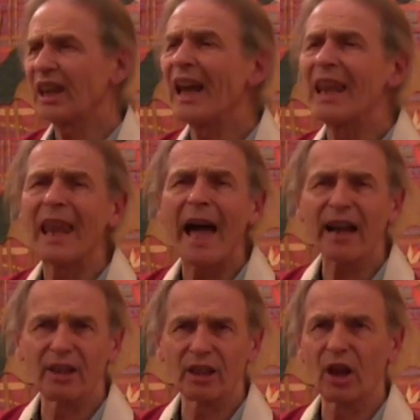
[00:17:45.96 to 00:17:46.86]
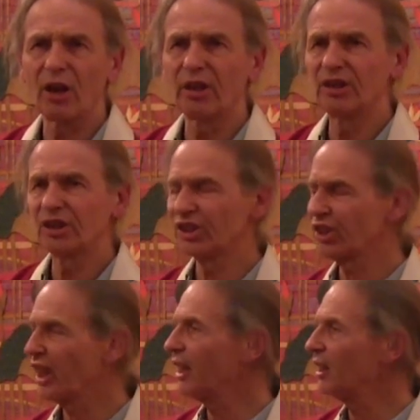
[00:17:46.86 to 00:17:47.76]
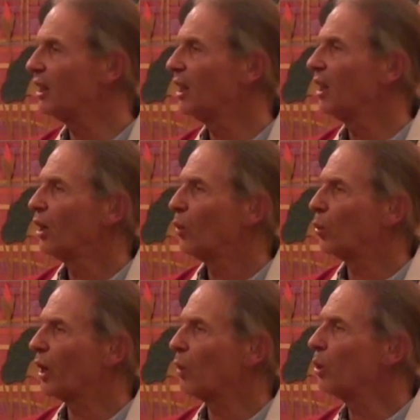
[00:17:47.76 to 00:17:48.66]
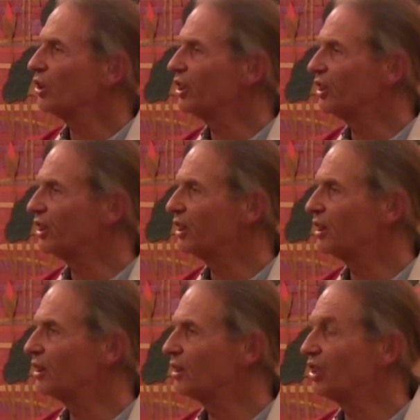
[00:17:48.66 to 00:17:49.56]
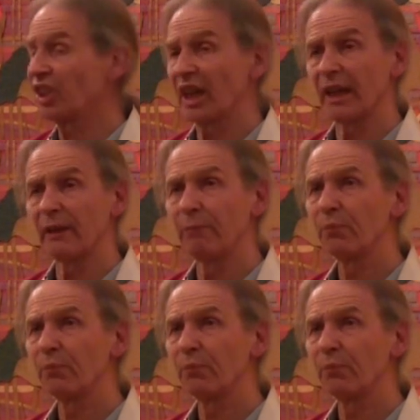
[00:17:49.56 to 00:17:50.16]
lacked the courage to say what I wanted to say.